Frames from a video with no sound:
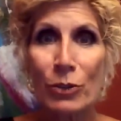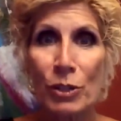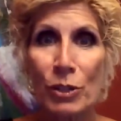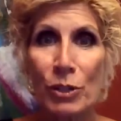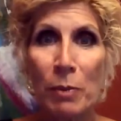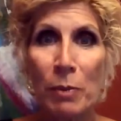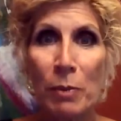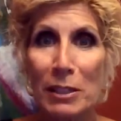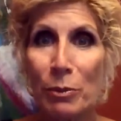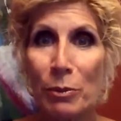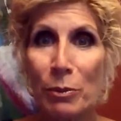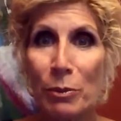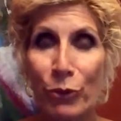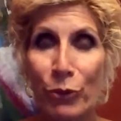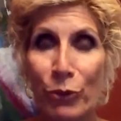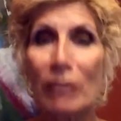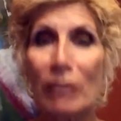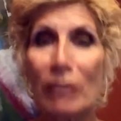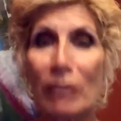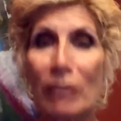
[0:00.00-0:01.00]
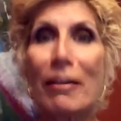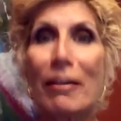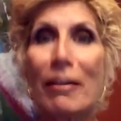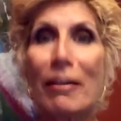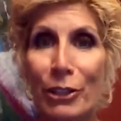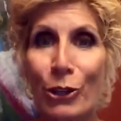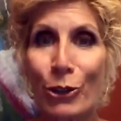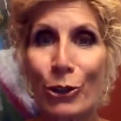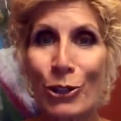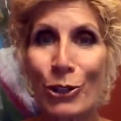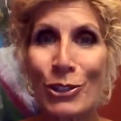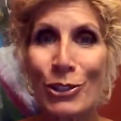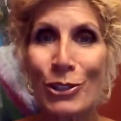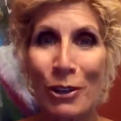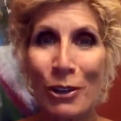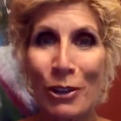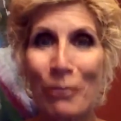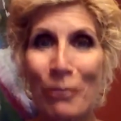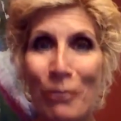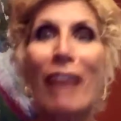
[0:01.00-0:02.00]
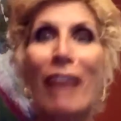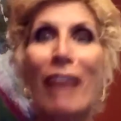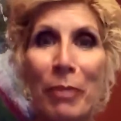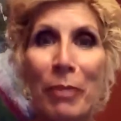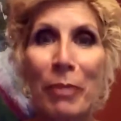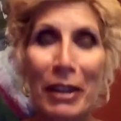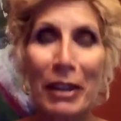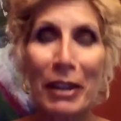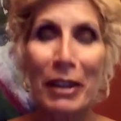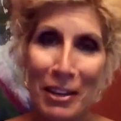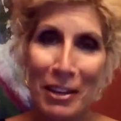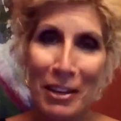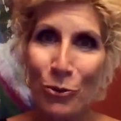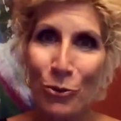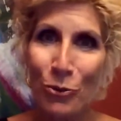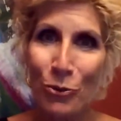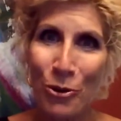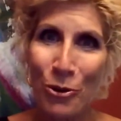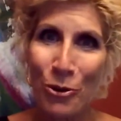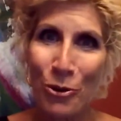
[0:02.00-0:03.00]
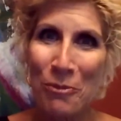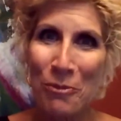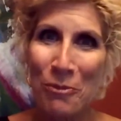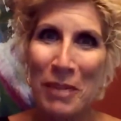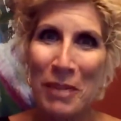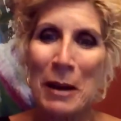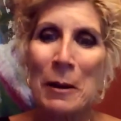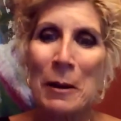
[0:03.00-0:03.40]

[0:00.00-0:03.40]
is responsible for the livelihoods of everybody in the room.